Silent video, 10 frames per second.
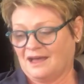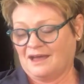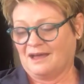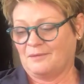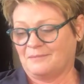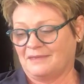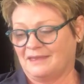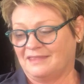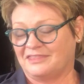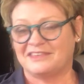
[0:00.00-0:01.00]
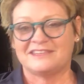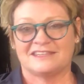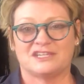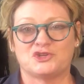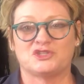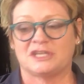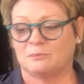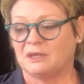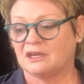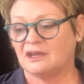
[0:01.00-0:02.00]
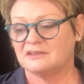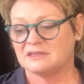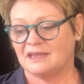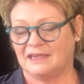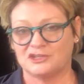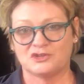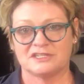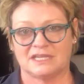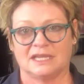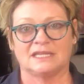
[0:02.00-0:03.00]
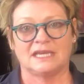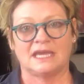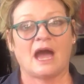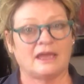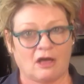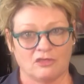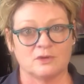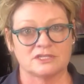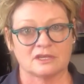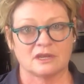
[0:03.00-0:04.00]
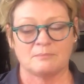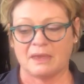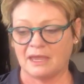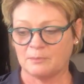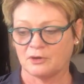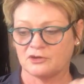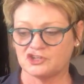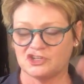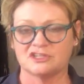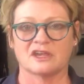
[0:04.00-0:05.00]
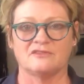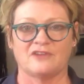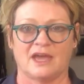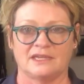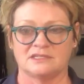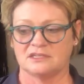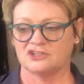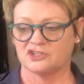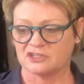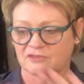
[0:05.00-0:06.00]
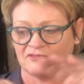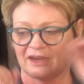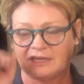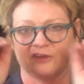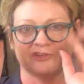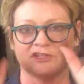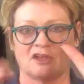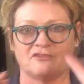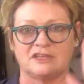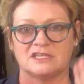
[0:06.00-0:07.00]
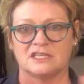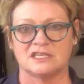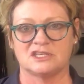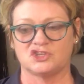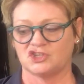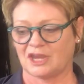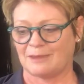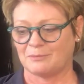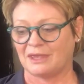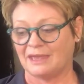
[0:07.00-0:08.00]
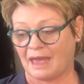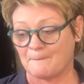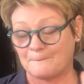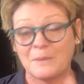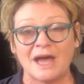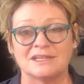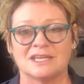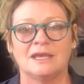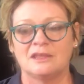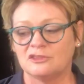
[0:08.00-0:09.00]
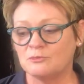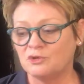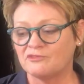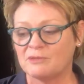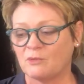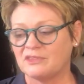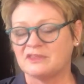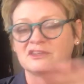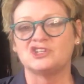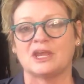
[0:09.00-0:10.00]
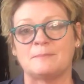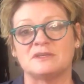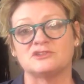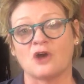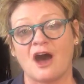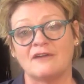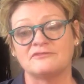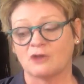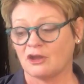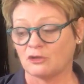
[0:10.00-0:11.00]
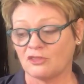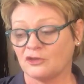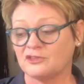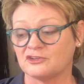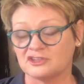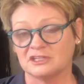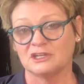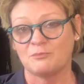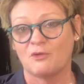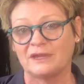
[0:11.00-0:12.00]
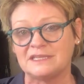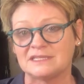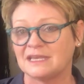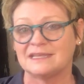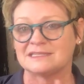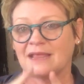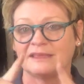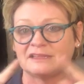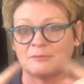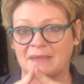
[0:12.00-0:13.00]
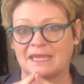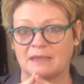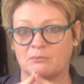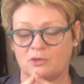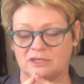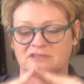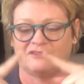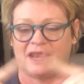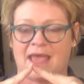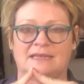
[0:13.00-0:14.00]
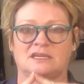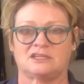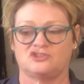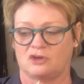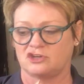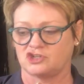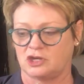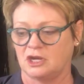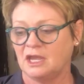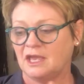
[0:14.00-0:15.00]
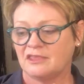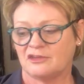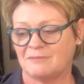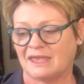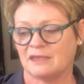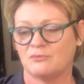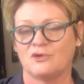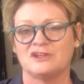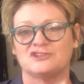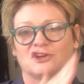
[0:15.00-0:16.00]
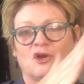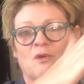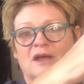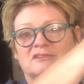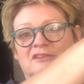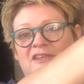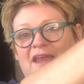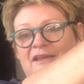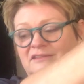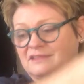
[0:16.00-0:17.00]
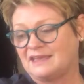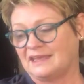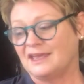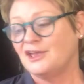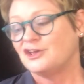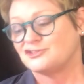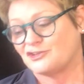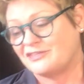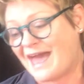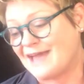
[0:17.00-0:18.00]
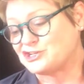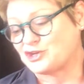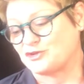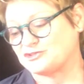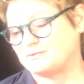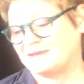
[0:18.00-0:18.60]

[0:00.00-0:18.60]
um, this is interesting because interestingly, although it's done on paper, she's confined. She's confining herself into this shape. But the movement within the shape is soft, and although there's little points, it's not like they're making points of an end structure. They're making points to go on to the next thing. So that shows